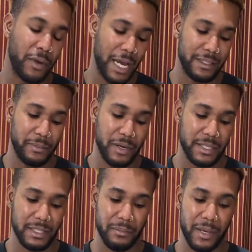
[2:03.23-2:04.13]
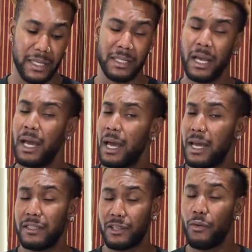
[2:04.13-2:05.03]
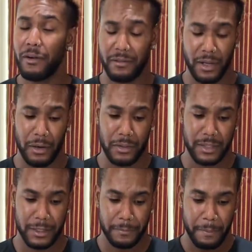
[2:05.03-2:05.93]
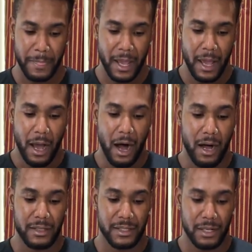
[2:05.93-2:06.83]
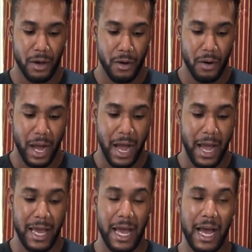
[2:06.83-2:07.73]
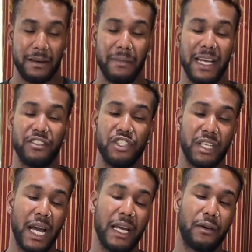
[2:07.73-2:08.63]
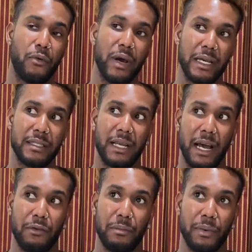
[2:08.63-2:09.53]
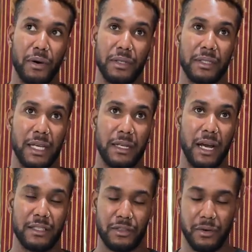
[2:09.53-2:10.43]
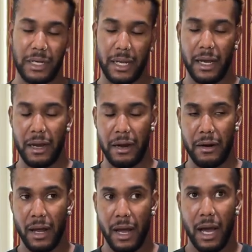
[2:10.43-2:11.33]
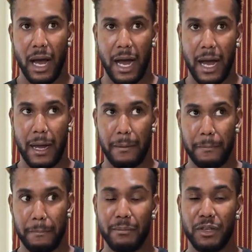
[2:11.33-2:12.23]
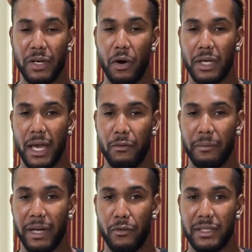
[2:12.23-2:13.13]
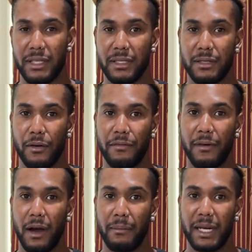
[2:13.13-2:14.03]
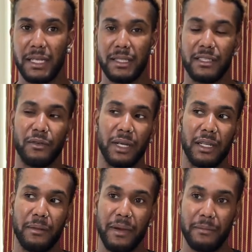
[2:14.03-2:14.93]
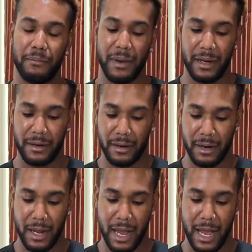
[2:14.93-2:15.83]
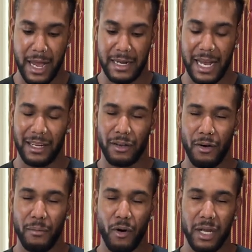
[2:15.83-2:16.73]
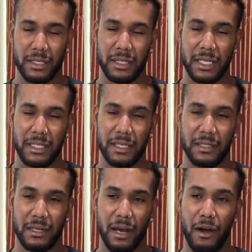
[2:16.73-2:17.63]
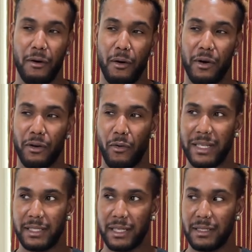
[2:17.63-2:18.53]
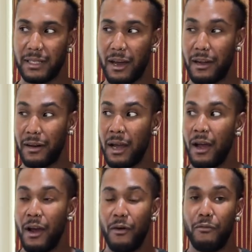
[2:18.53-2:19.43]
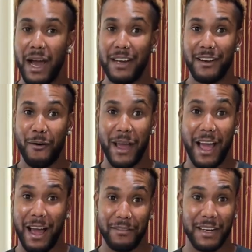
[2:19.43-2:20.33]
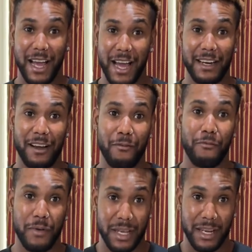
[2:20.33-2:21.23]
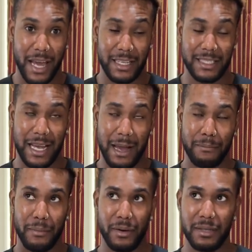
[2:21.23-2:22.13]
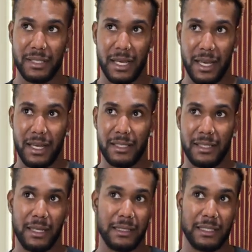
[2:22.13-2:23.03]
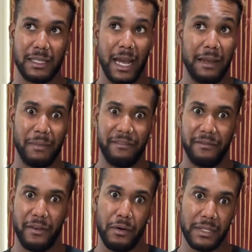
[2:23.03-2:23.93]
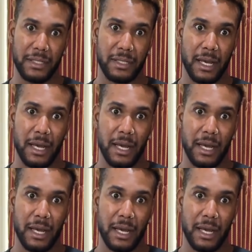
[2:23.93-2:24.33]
had to participate in 2 of those. Also, I had my GI quiz. I will put it on screen here. I'm doing okay with my quizzes so far, but I need to do a little bit better. And I'll go more into details on how our questions are. Right now, I haven't had a real exam per se since like my first